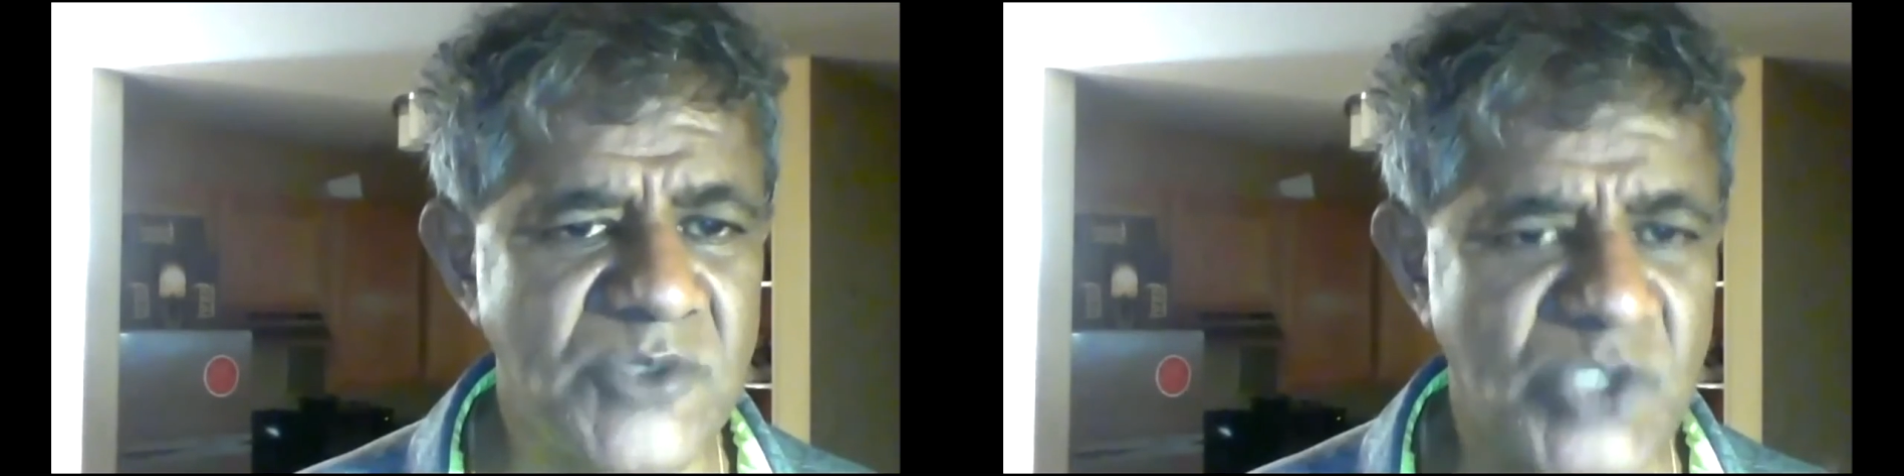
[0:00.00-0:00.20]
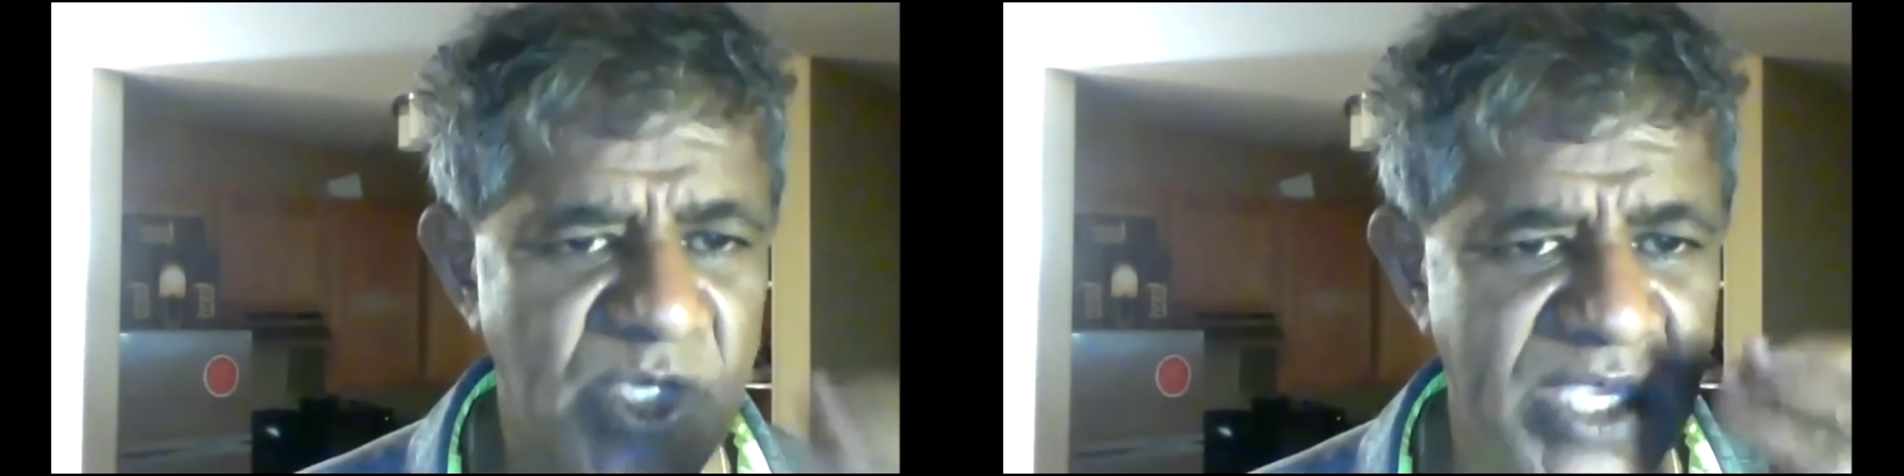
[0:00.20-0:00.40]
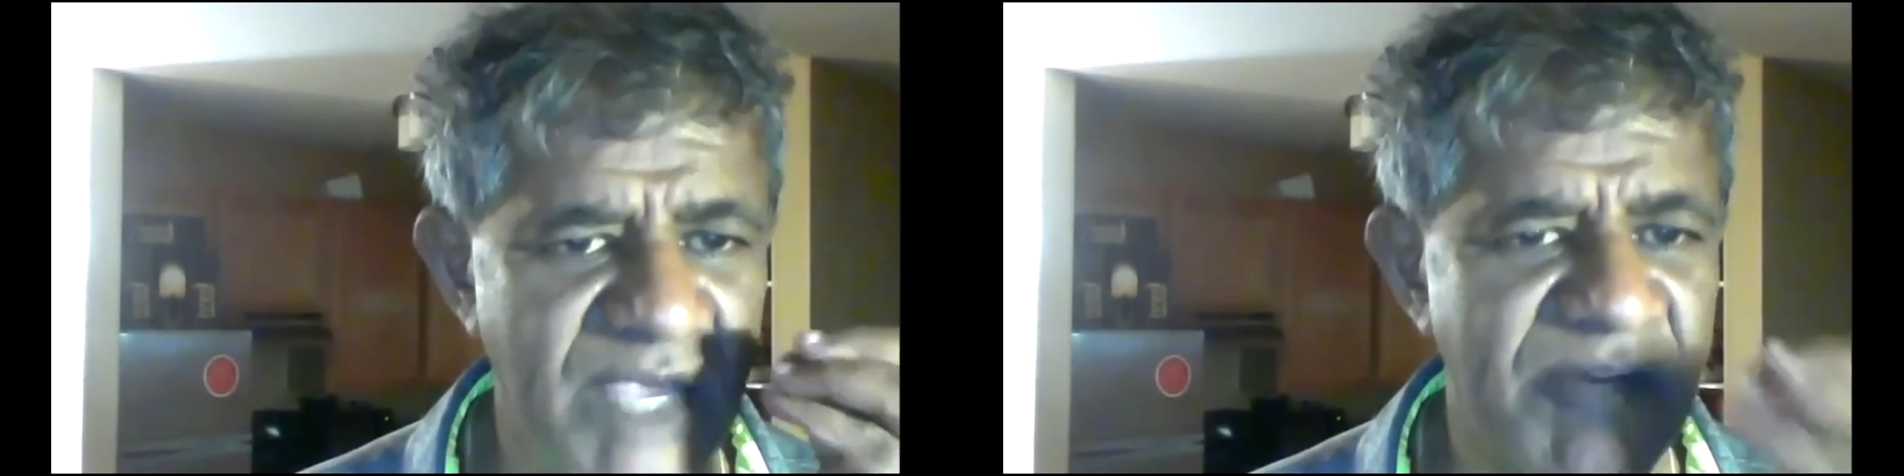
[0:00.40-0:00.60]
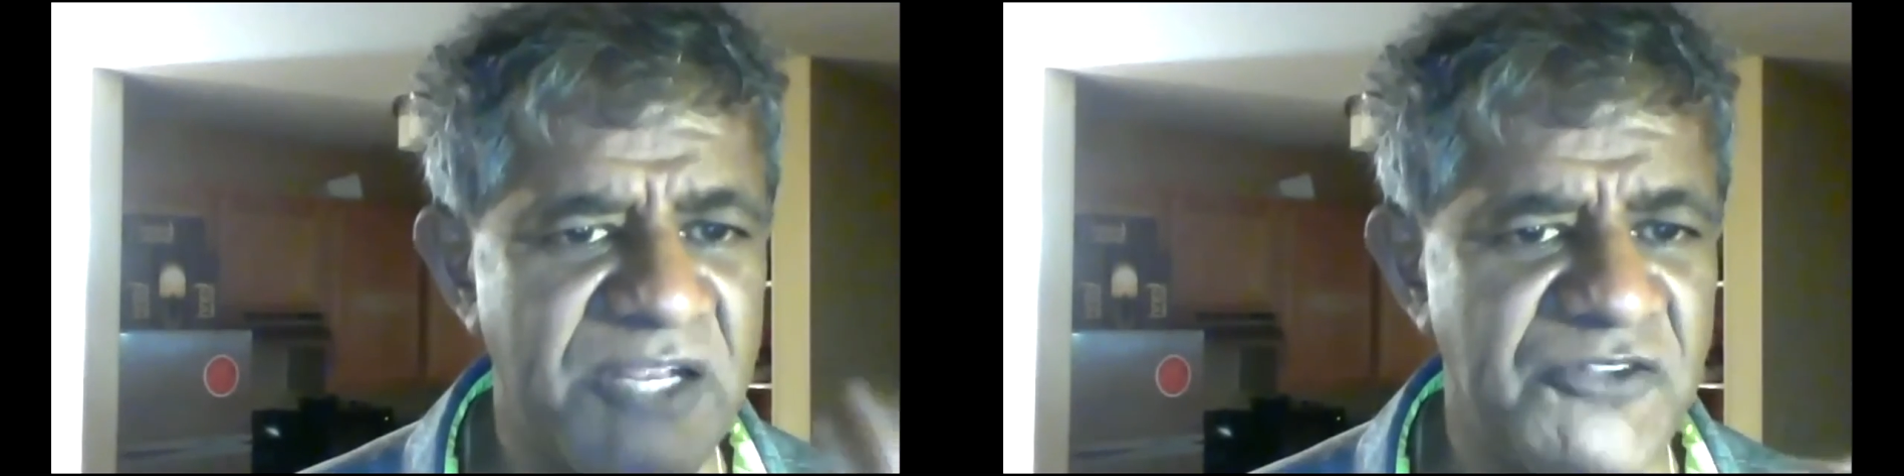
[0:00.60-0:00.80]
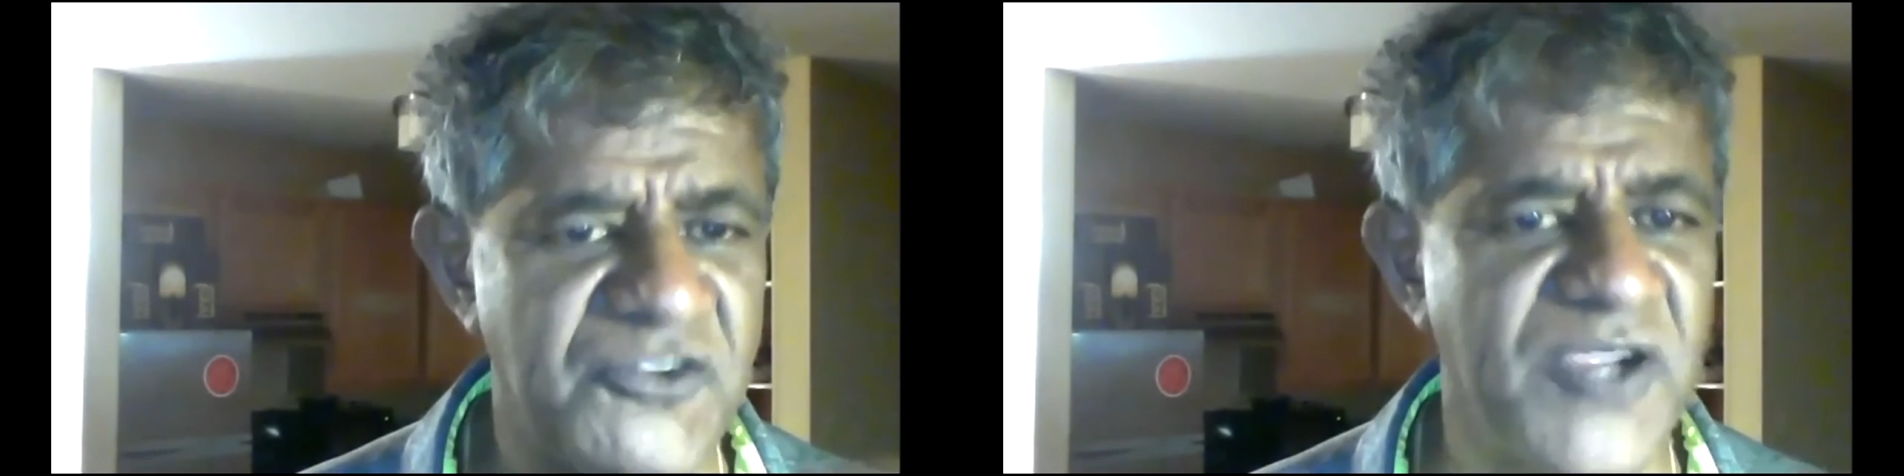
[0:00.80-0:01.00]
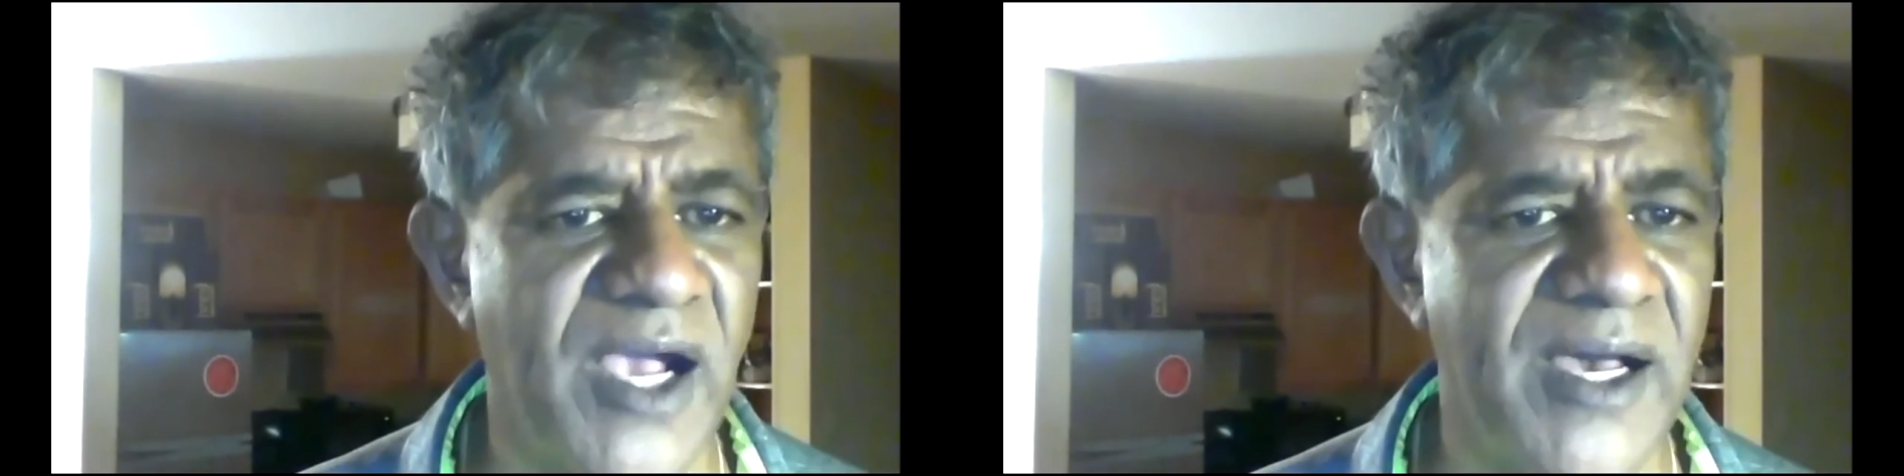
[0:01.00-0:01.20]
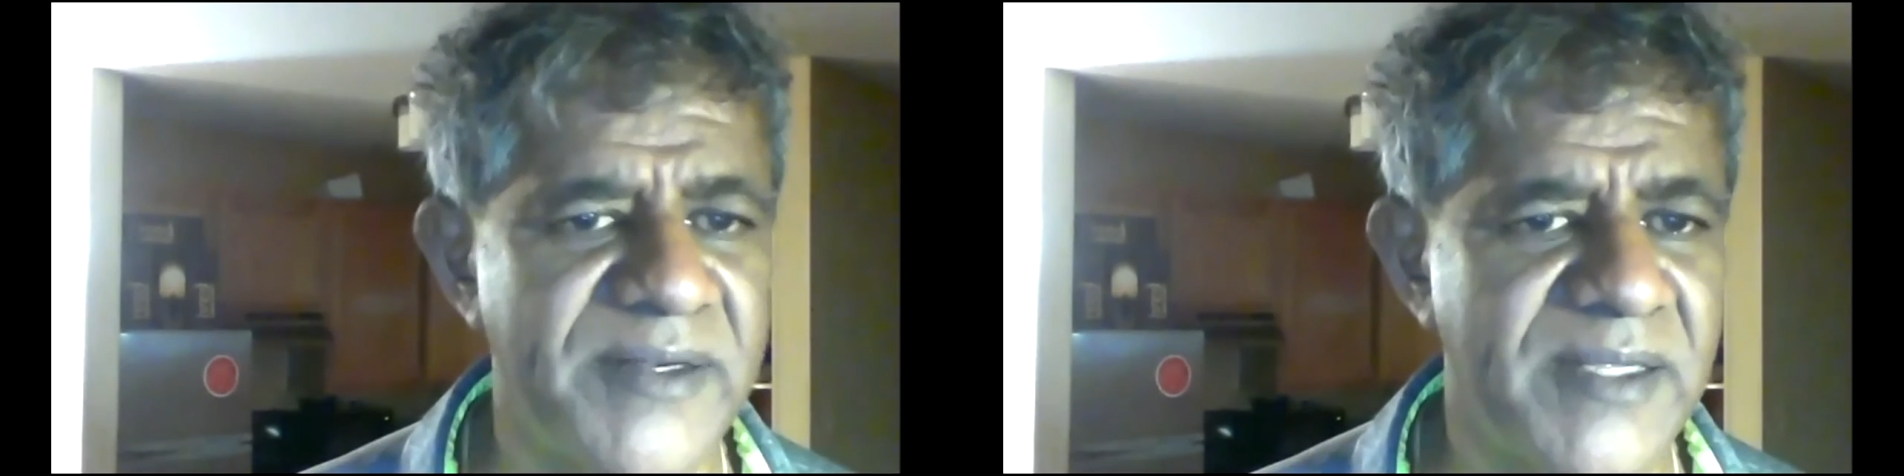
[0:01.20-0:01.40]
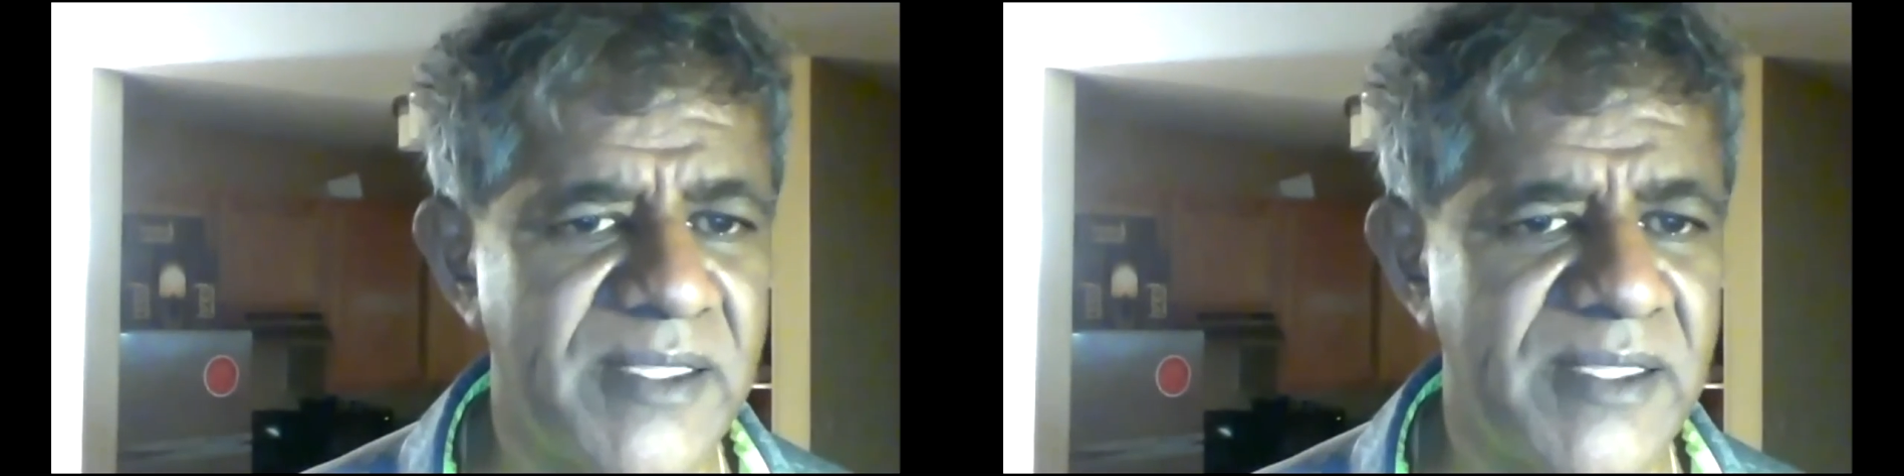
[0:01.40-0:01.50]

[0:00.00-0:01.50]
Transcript: to give it a shot